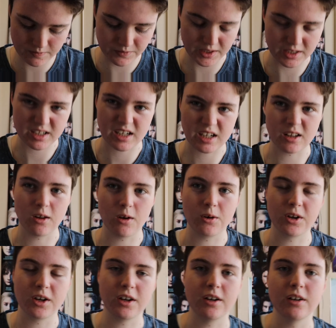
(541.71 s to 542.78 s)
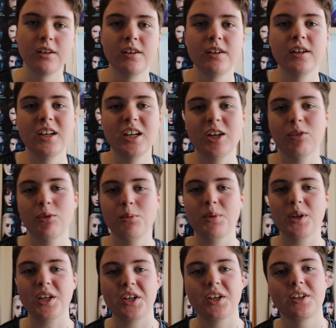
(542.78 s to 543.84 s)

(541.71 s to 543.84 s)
and any longer it would be